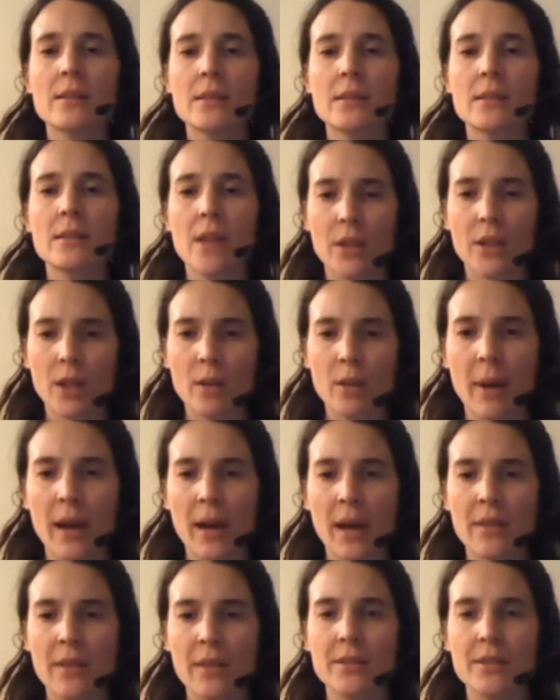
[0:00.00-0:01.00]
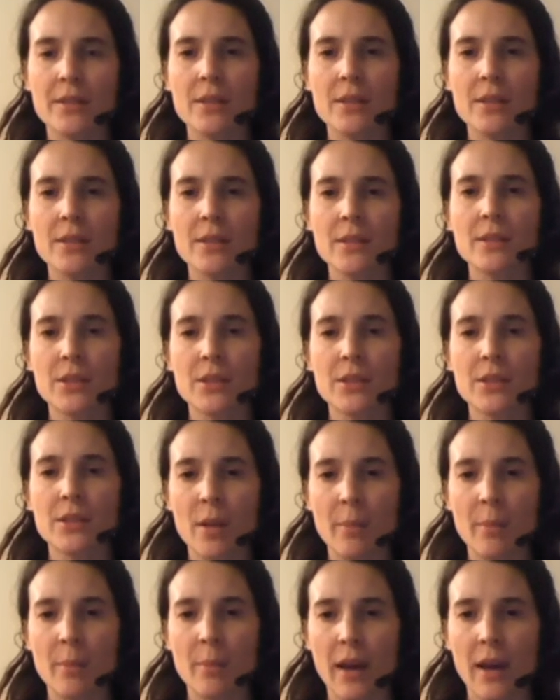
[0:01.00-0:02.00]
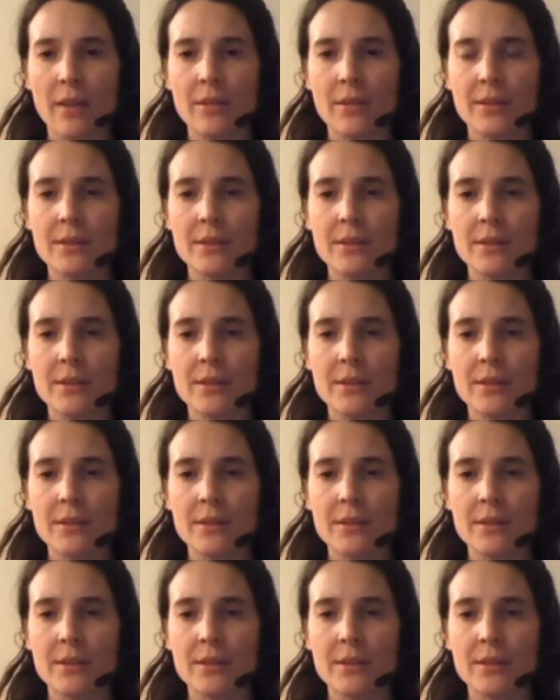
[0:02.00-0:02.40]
psychopaths and sociopaths,